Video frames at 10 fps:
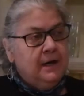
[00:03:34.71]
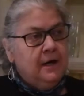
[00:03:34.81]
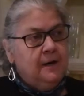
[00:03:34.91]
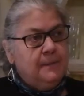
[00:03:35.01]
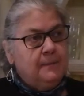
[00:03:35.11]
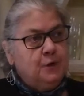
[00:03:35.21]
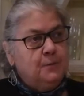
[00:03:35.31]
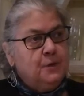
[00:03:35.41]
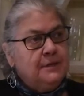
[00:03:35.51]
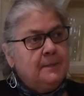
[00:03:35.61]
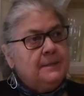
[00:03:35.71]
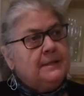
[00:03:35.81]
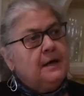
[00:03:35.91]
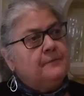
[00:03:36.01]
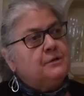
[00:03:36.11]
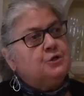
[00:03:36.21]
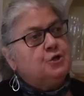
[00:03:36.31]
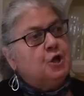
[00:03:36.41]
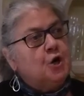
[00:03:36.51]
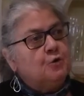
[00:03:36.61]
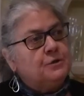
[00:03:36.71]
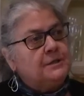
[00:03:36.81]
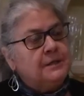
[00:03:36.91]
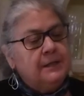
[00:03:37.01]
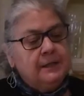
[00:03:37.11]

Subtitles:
I'm going to put them in the oven to toast.